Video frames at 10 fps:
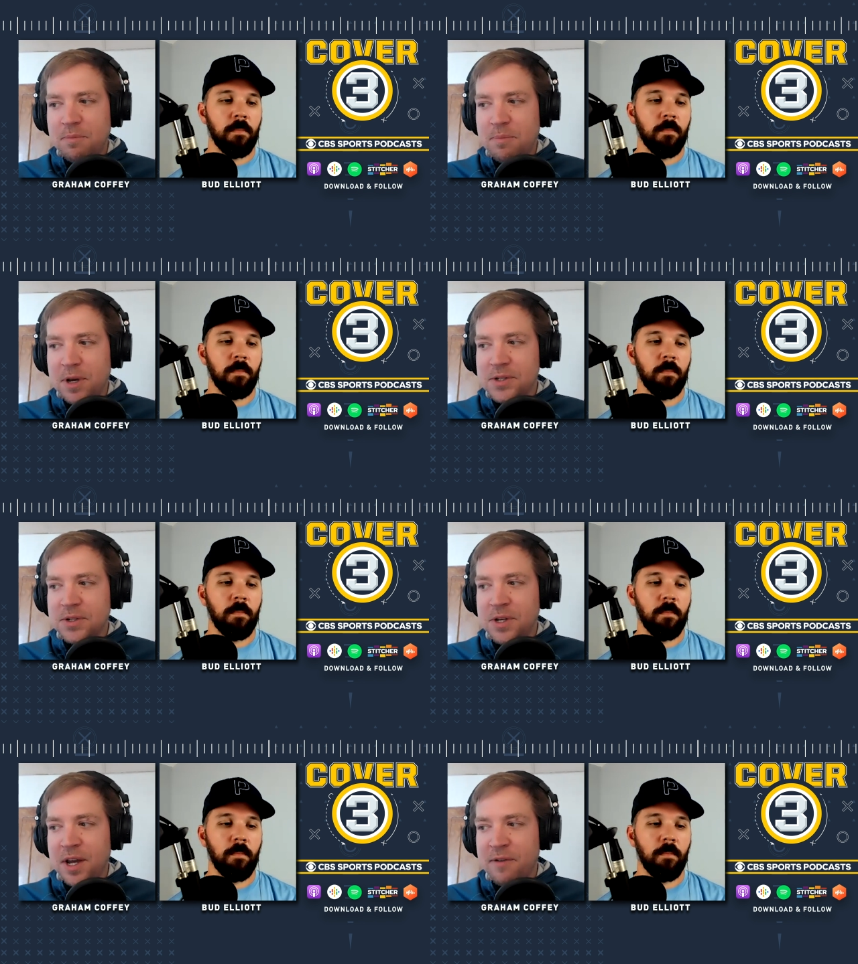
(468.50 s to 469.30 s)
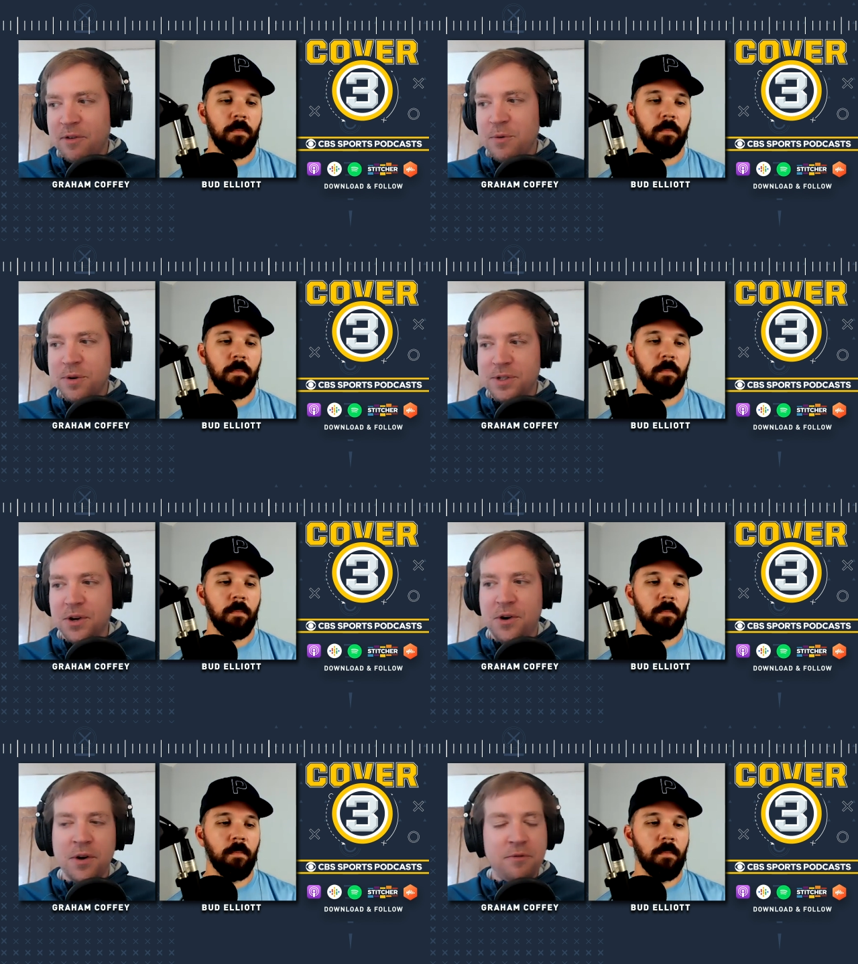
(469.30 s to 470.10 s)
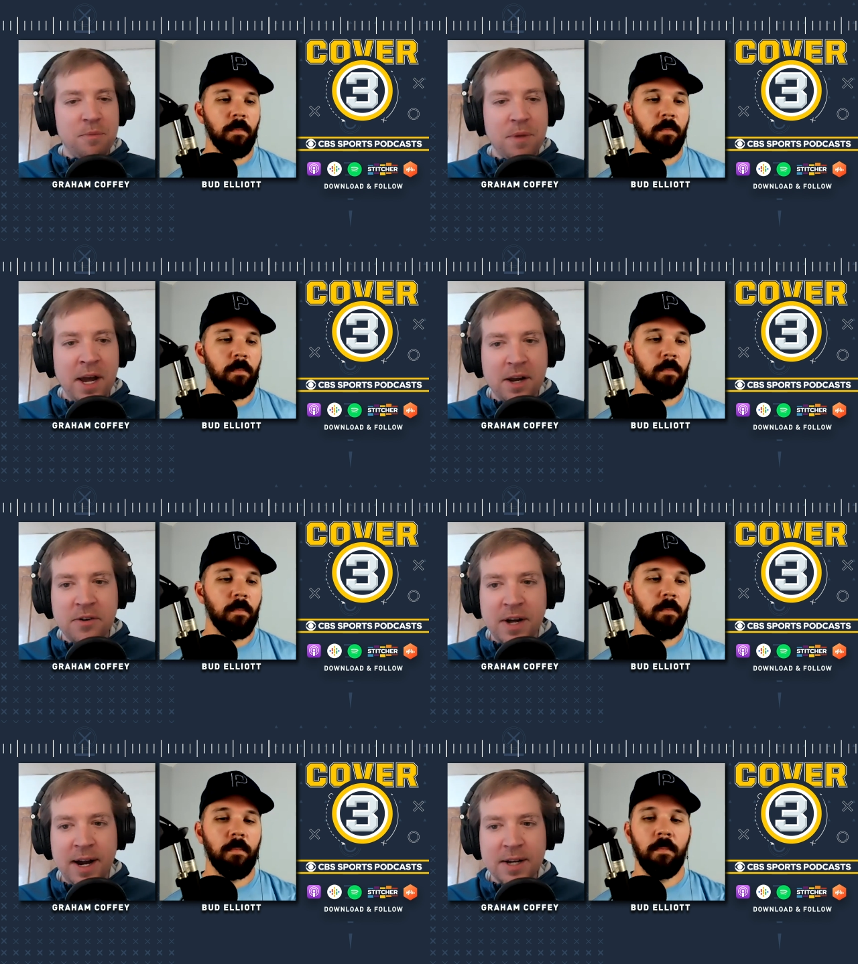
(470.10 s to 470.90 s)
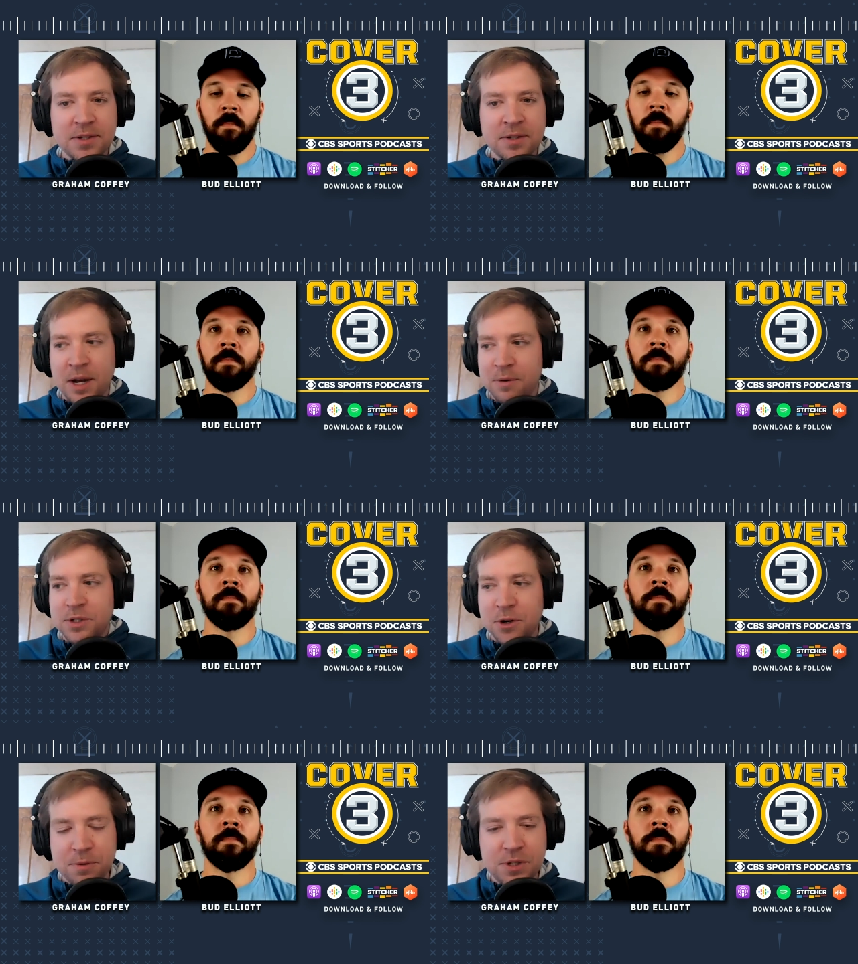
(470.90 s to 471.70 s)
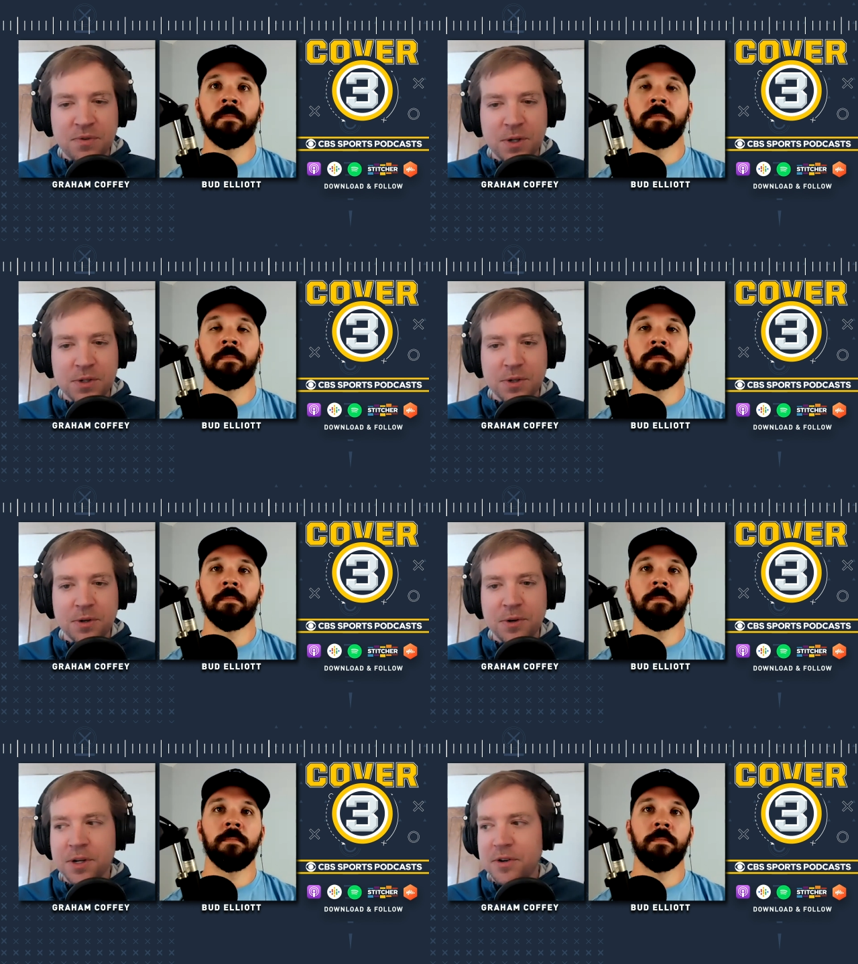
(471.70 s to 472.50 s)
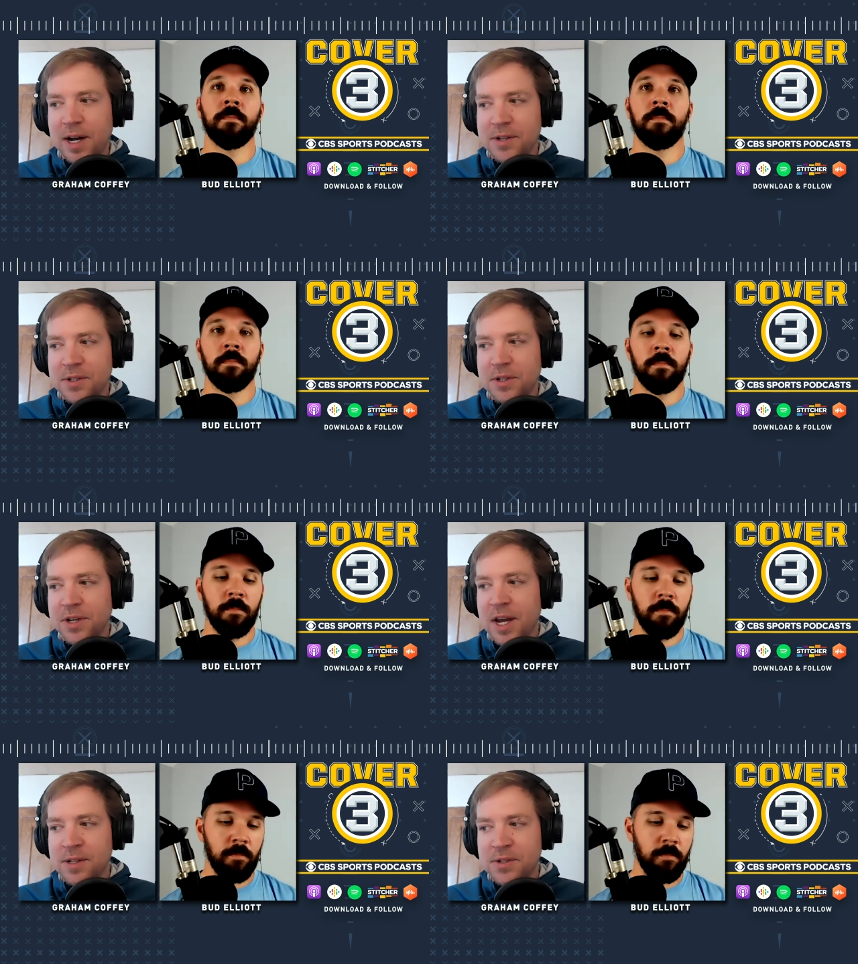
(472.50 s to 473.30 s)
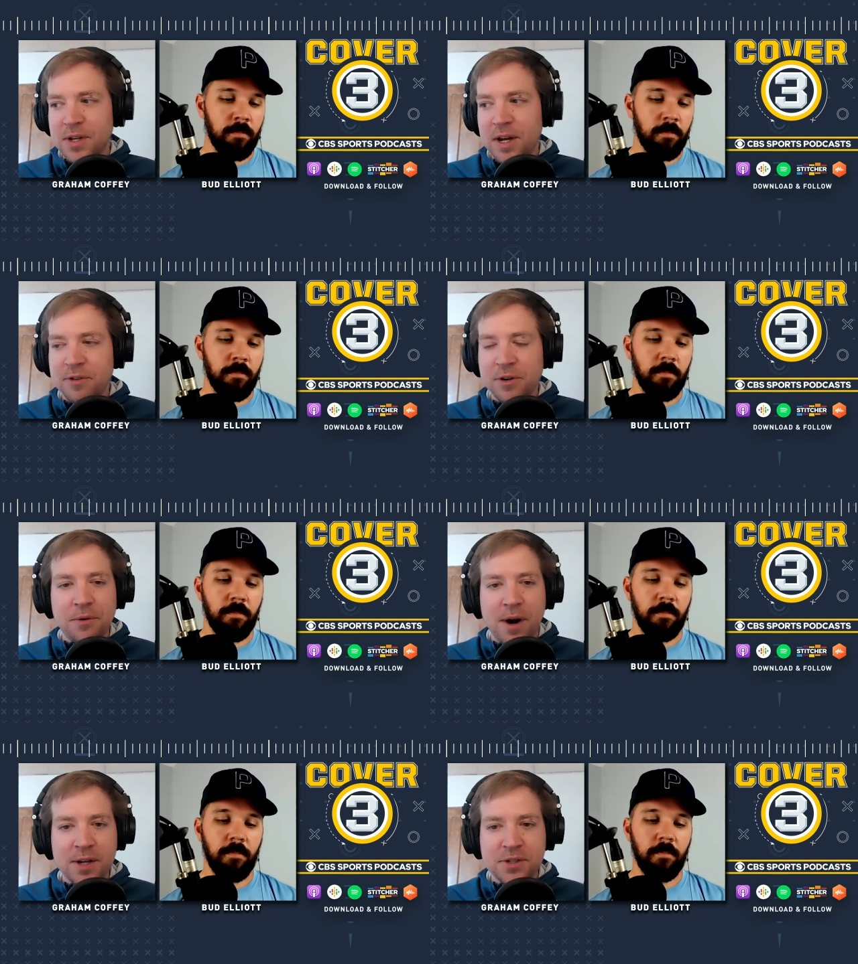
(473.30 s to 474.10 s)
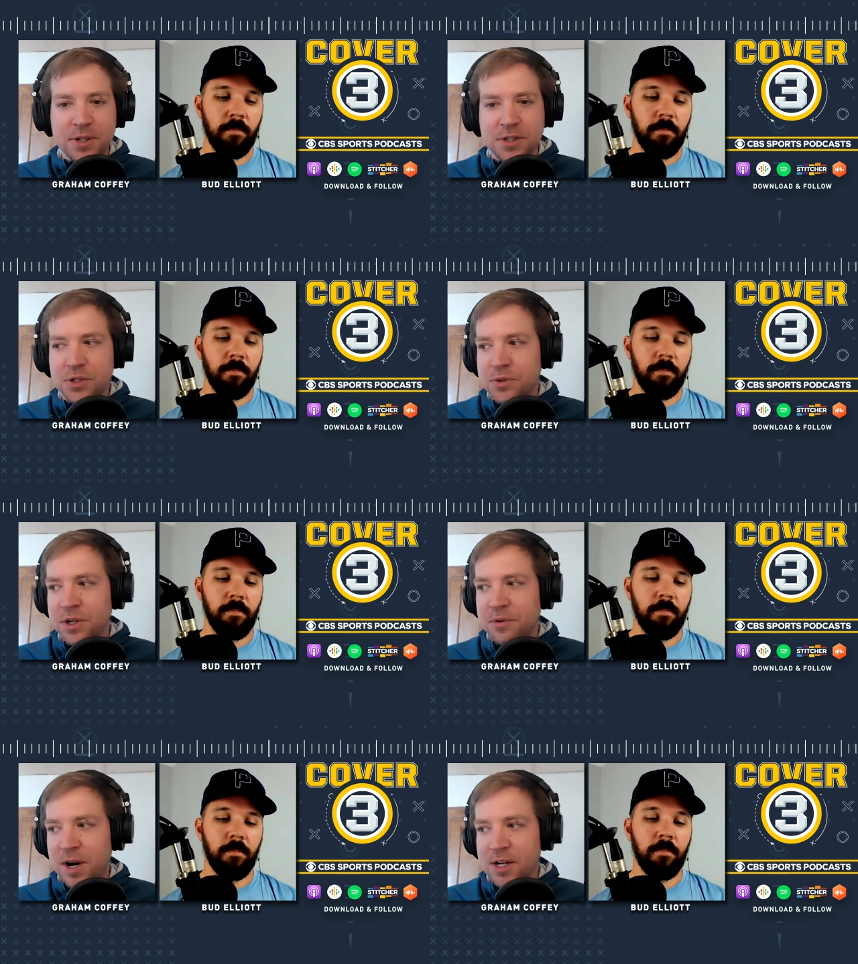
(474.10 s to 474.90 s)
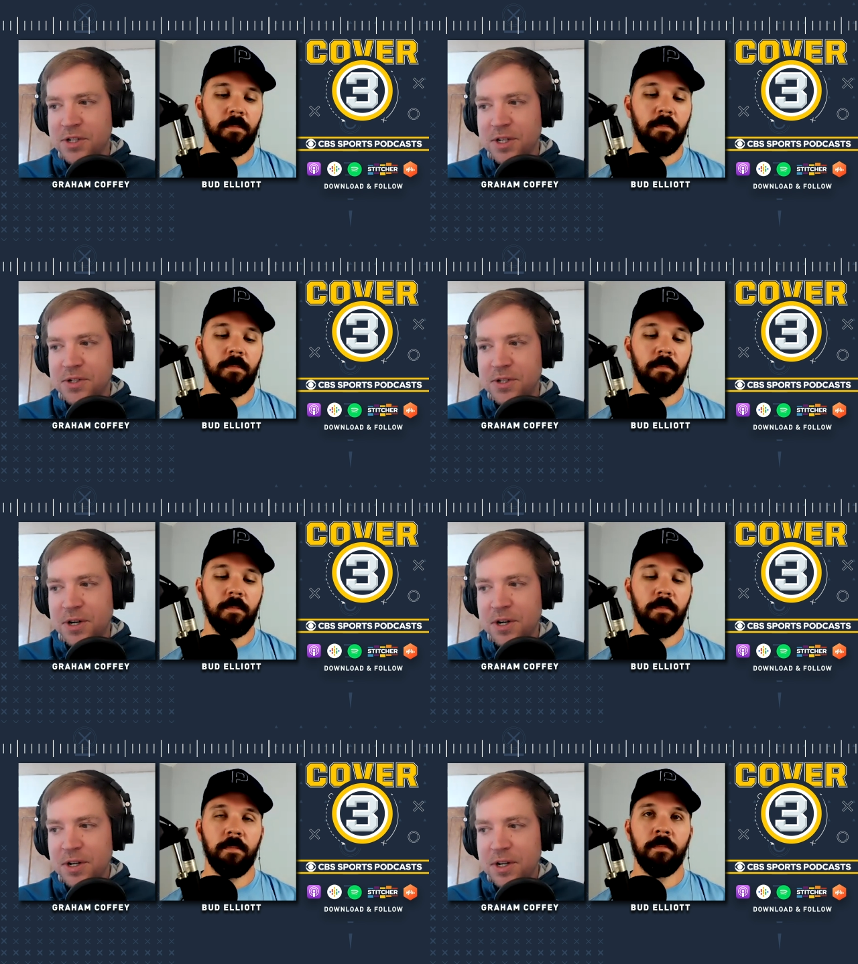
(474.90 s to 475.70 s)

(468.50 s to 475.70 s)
Speaker 1: basically everyone is gone from that class. That was Kirby's first recruiting class. The only guy that's left on the roster is Julian Rochester.